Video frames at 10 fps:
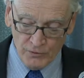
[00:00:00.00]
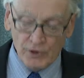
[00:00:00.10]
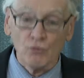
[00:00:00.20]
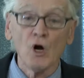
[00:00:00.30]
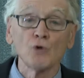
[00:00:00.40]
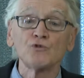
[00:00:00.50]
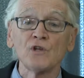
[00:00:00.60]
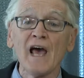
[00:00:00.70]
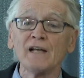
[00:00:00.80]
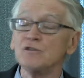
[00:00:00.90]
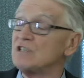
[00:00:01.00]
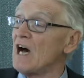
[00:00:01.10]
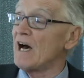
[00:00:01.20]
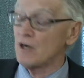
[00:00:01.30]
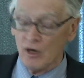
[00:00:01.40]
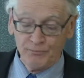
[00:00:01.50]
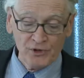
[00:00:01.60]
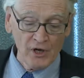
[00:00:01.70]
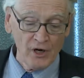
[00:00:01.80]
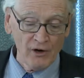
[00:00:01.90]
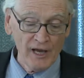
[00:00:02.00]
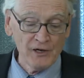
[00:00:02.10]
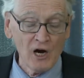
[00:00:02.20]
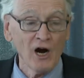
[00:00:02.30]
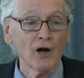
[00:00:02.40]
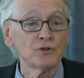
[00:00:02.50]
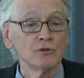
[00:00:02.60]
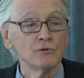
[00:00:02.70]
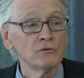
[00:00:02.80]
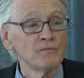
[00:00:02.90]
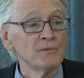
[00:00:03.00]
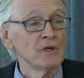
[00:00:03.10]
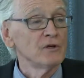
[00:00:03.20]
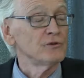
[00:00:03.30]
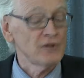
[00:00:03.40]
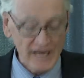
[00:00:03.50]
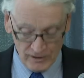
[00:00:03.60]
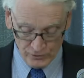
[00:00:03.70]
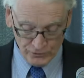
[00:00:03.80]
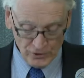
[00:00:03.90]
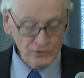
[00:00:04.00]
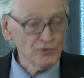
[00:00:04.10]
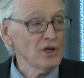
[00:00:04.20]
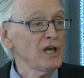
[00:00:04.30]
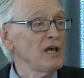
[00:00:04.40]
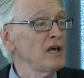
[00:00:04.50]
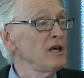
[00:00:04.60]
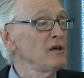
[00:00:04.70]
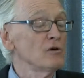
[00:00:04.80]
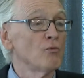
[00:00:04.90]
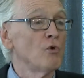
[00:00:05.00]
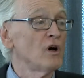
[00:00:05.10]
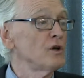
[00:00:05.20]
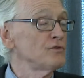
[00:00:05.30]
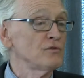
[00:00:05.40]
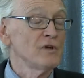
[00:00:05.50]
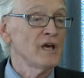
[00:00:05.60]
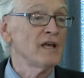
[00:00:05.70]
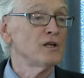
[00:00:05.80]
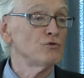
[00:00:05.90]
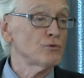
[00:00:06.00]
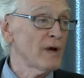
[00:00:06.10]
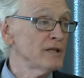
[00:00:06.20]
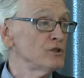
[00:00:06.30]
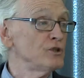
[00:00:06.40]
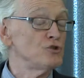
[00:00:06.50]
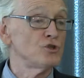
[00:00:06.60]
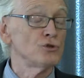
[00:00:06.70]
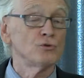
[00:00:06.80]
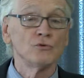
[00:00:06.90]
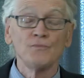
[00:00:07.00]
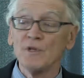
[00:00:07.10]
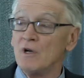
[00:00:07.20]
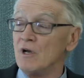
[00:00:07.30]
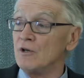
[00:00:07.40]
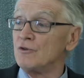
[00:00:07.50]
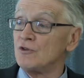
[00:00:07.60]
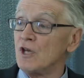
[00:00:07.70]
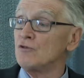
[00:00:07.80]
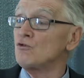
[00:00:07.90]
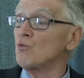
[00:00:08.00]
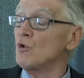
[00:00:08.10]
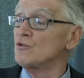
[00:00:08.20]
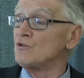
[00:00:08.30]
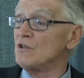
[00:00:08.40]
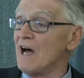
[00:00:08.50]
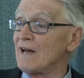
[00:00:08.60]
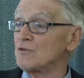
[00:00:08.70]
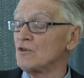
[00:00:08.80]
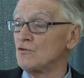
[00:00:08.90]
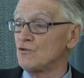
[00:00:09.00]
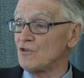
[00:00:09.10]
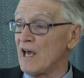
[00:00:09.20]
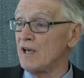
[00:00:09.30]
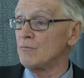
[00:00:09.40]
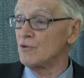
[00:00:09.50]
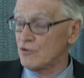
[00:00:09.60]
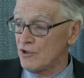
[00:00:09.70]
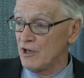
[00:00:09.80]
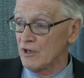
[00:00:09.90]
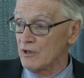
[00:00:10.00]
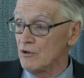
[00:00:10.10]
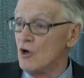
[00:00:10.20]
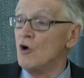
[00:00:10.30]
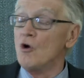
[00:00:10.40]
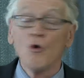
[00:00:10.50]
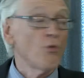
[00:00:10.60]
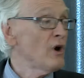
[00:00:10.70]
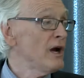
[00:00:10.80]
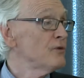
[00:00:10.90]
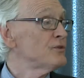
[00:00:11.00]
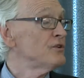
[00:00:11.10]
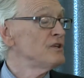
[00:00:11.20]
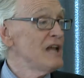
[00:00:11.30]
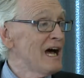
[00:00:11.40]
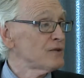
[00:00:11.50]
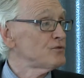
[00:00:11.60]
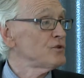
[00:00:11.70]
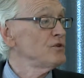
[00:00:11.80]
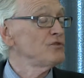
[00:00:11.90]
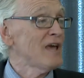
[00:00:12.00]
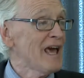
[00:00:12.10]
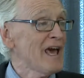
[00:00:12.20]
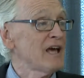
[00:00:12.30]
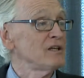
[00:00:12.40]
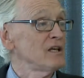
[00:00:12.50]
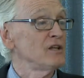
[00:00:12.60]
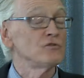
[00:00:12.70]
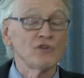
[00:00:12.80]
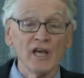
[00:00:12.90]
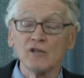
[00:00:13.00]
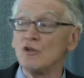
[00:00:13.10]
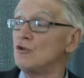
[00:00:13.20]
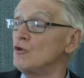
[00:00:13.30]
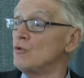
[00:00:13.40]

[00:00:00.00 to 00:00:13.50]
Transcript: Rosen got up there and argued that since he was an Israeli Jew, this was not the same thing where the Nazis had intended to